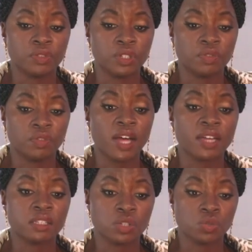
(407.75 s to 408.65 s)

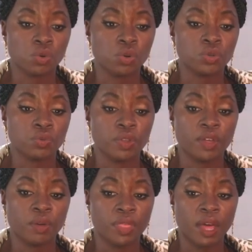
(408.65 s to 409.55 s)
devise this world
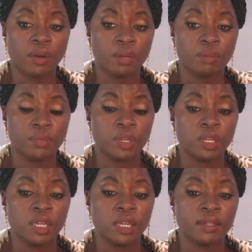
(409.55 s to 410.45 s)
without him
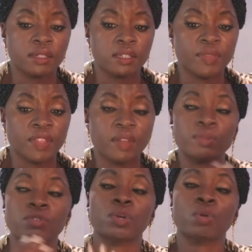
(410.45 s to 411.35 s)
is something that
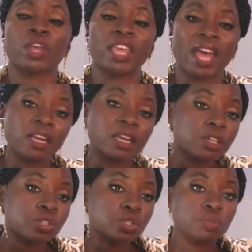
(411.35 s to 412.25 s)
was very
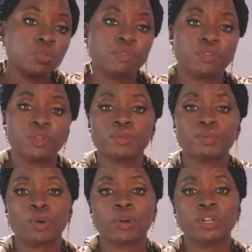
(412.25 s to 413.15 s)
organic to the film's
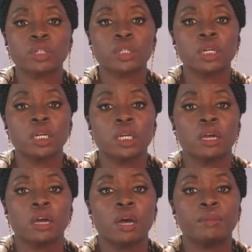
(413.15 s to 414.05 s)
progression
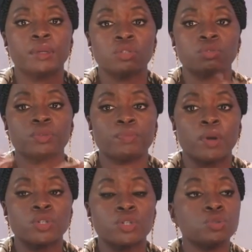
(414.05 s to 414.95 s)
into
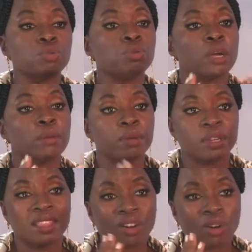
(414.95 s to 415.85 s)
part two.
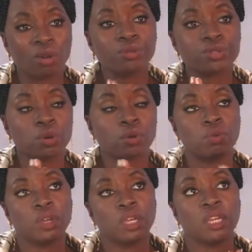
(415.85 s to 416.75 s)
But then
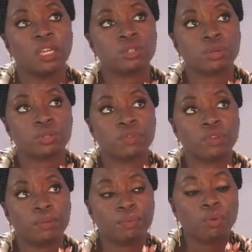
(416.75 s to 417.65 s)
also, it's also
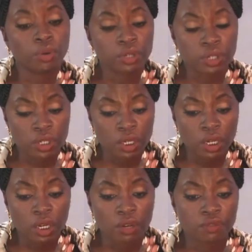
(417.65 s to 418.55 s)
very important
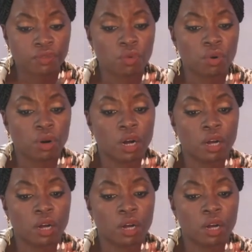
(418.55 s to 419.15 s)
for